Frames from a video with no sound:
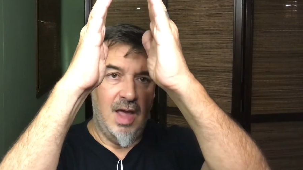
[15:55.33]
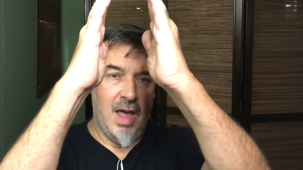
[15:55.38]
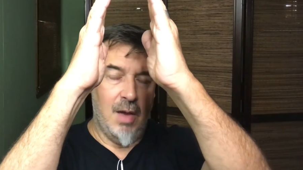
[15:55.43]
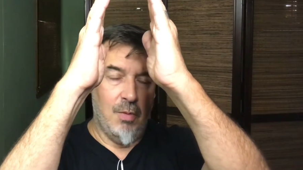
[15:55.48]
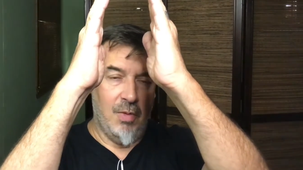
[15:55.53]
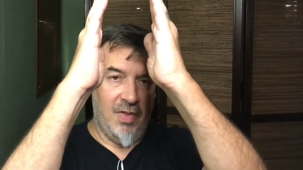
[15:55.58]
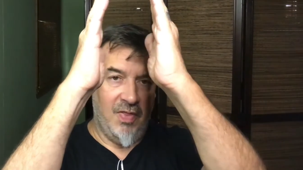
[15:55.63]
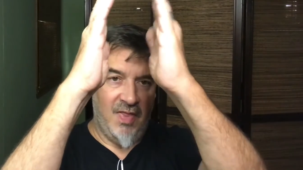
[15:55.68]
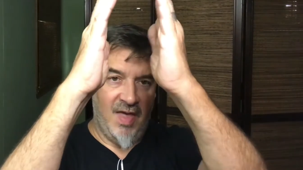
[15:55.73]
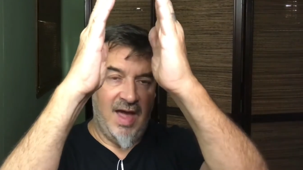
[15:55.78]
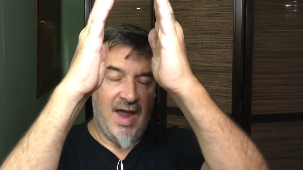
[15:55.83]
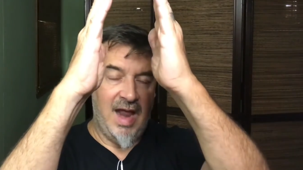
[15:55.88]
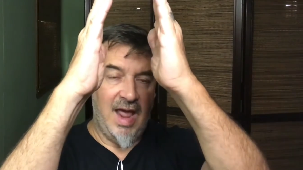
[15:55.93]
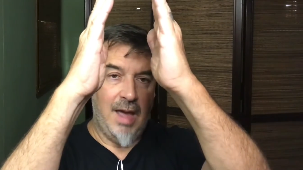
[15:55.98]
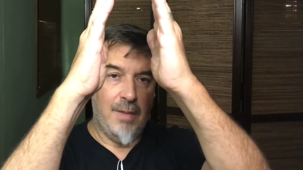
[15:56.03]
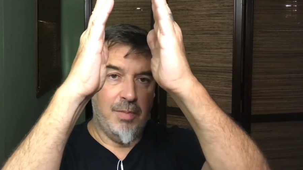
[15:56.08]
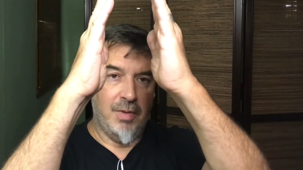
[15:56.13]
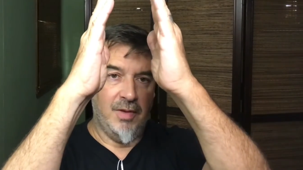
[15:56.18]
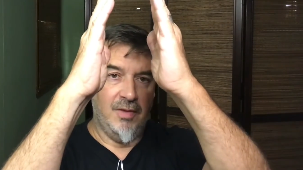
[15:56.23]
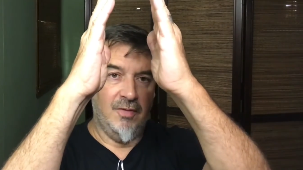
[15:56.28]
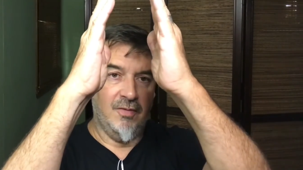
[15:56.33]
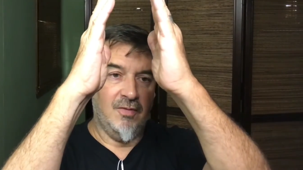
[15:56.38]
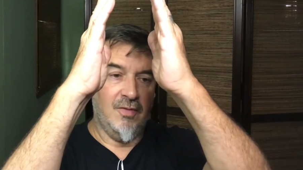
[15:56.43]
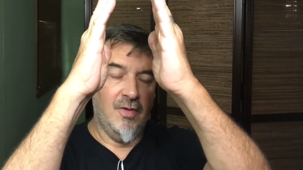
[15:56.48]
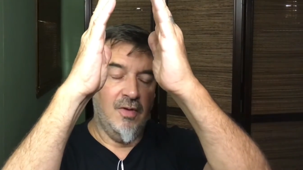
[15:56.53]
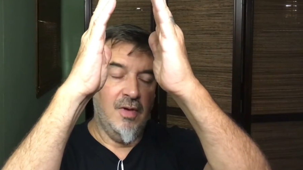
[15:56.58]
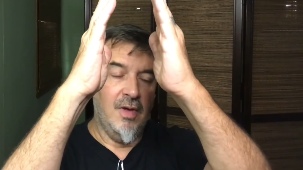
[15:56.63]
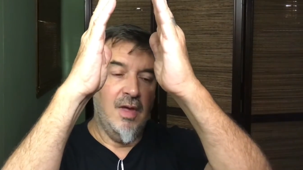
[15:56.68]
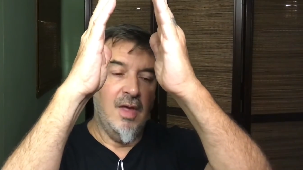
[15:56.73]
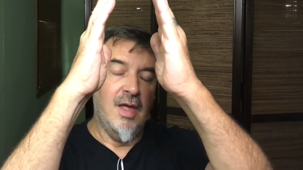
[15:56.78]
And when that happens,
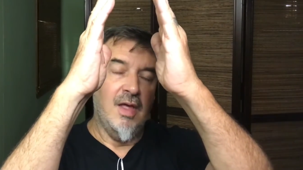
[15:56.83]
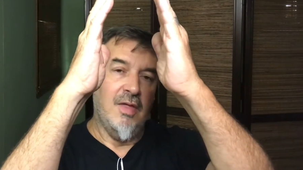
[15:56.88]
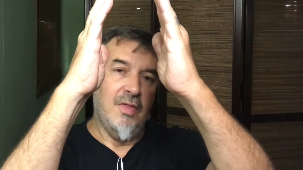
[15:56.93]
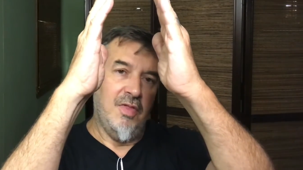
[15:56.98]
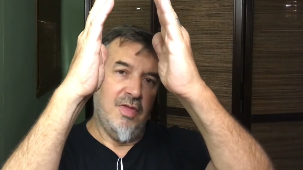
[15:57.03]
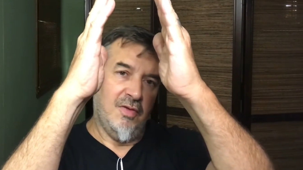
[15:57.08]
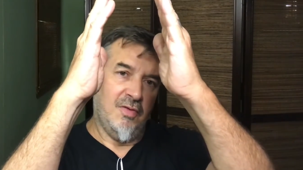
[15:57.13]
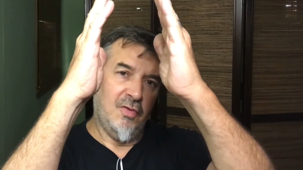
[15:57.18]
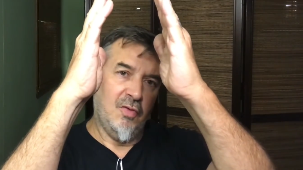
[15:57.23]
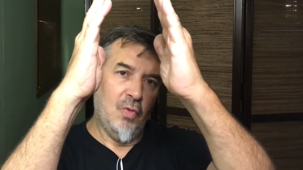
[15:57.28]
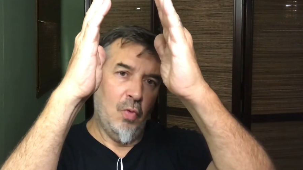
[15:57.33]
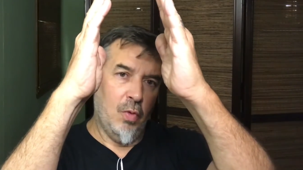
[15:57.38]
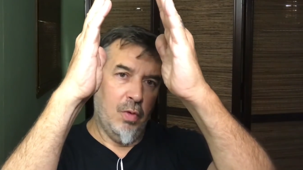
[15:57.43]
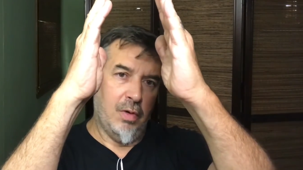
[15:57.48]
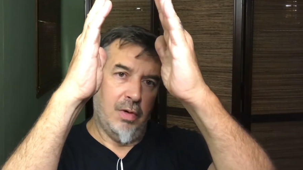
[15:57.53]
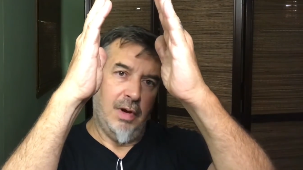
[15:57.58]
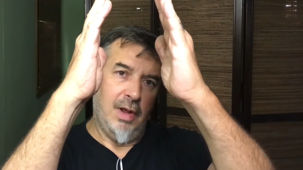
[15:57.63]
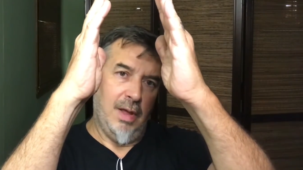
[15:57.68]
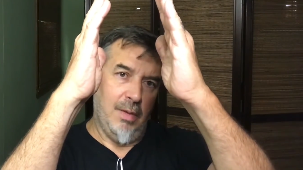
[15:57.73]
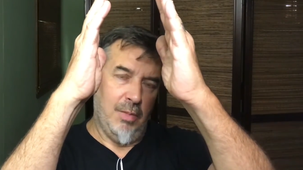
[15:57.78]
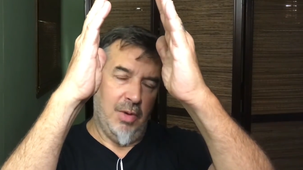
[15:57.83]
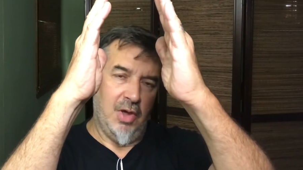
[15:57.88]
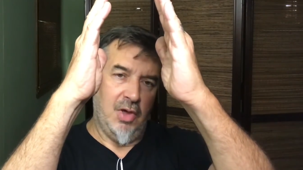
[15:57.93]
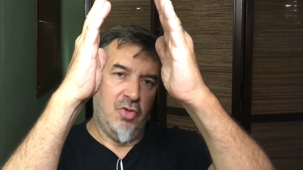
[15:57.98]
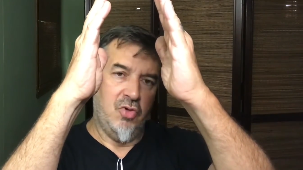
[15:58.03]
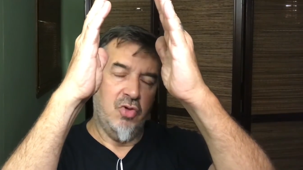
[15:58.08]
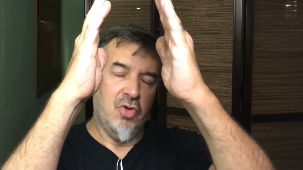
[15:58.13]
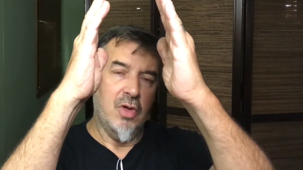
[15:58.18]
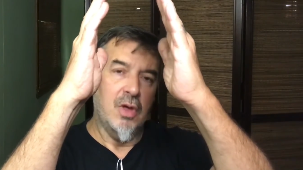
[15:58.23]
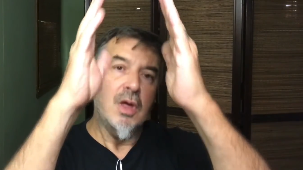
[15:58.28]
this sword
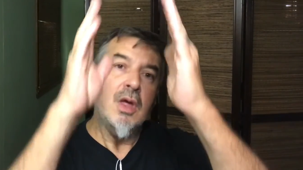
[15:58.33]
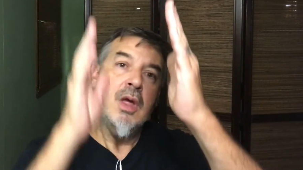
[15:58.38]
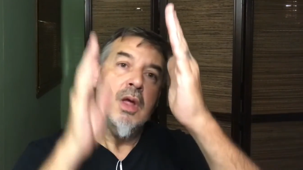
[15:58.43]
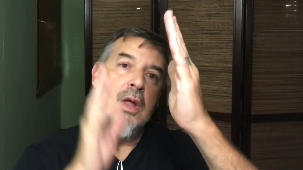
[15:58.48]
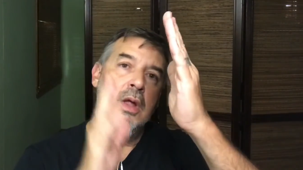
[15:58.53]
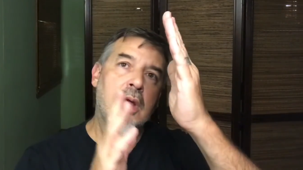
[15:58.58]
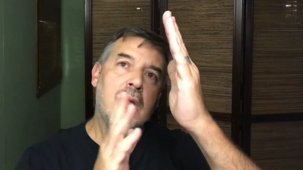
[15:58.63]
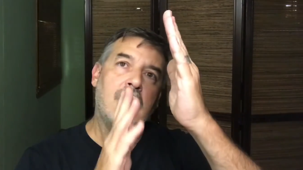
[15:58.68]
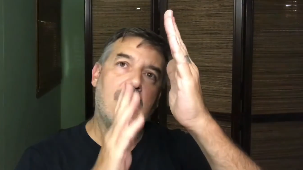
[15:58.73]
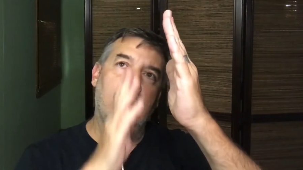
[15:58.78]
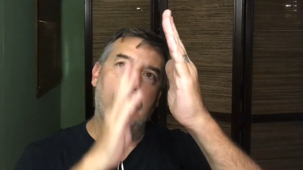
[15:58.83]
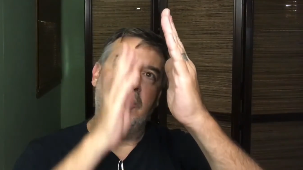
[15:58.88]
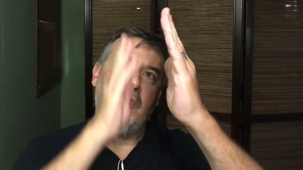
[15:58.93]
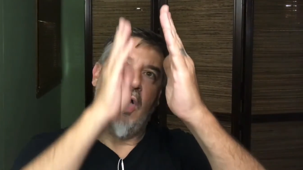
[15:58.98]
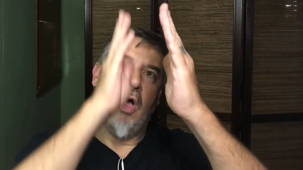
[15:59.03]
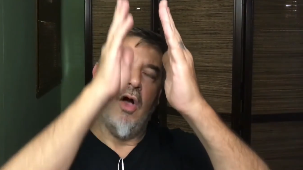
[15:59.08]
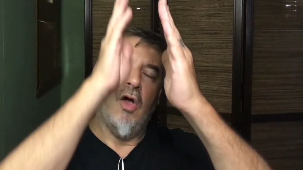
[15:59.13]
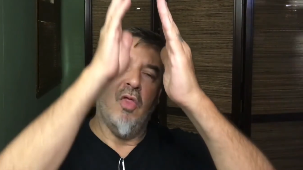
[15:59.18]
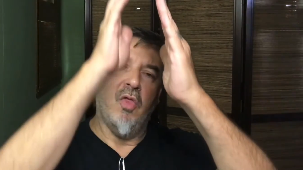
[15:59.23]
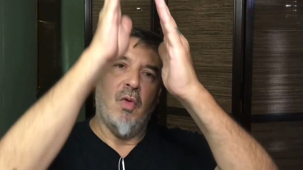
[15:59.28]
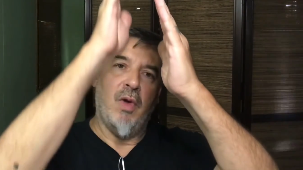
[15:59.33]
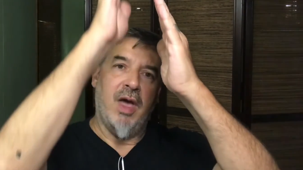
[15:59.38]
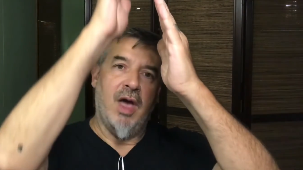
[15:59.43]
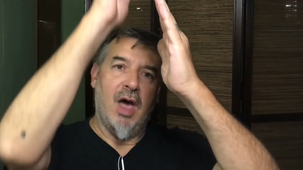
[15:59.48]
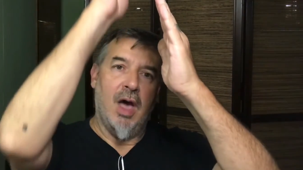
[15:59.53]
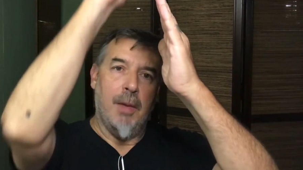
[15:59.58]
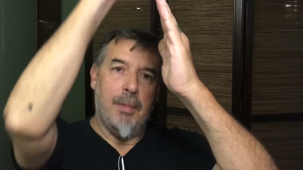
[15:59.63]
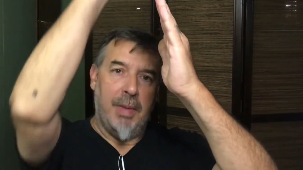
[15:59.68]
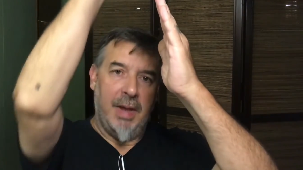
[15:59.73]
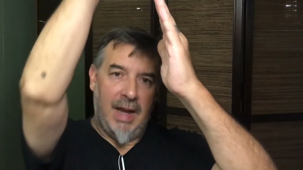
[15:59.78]
image comes all the way
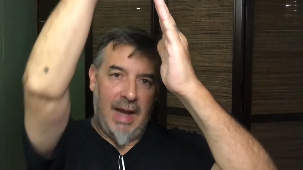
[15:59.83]
up